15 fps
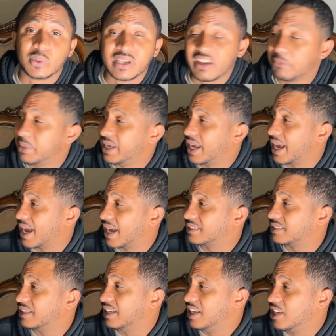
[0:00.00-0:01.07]
which will give me
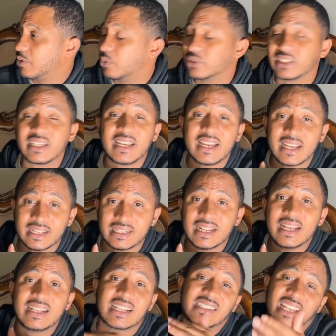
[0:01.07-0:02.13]
x equals,
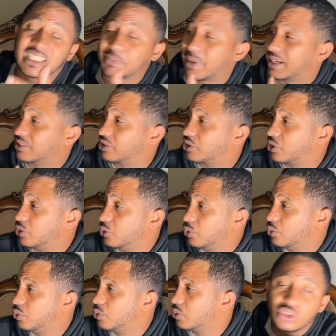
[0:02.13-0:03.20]
again, that's x minus
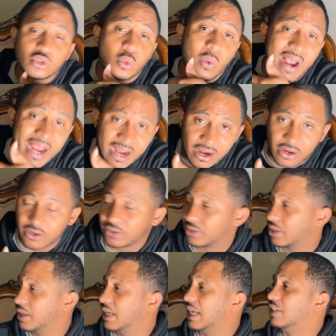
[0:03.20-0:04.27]
2
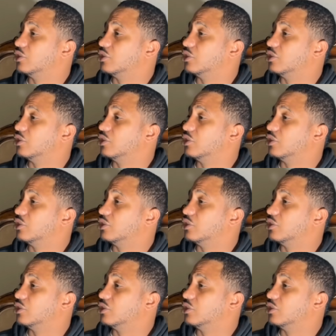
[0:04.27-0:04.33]
squared.